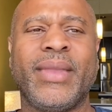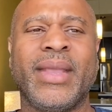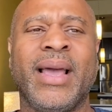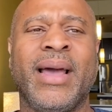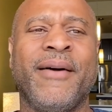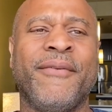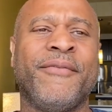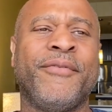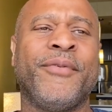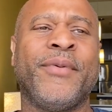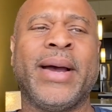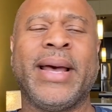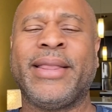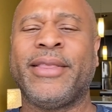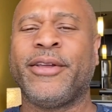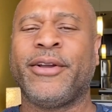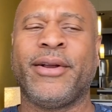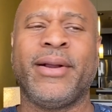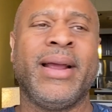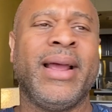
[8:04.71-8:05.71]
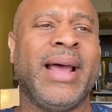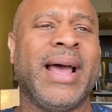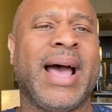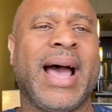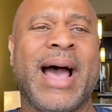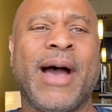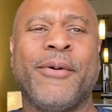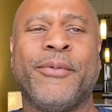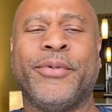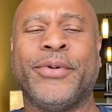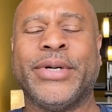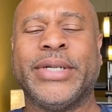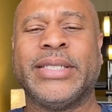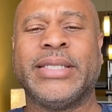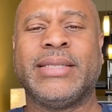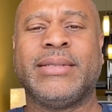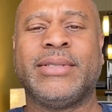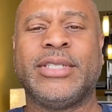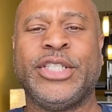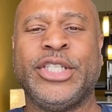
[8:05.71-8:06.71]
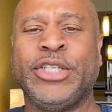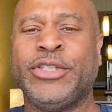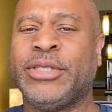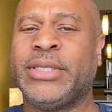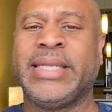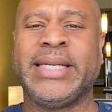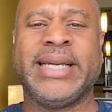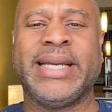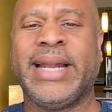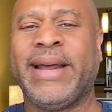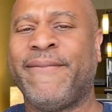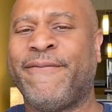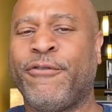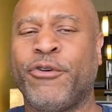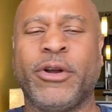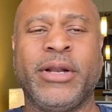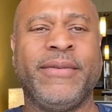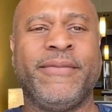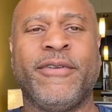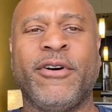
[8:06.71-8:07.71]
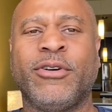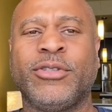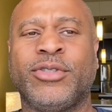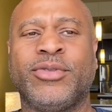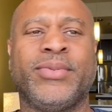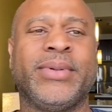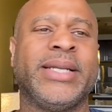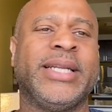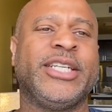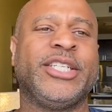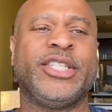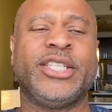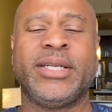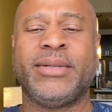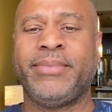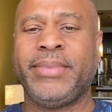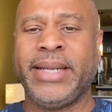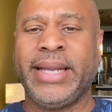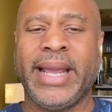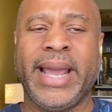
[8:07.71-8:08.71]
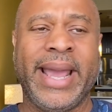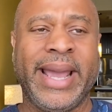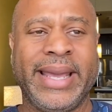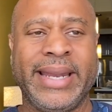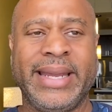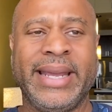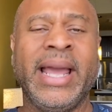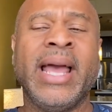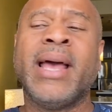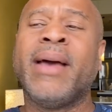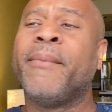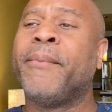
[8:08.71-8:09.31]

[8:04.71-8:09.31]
of whether I was using it at 40 volts when it should be 80,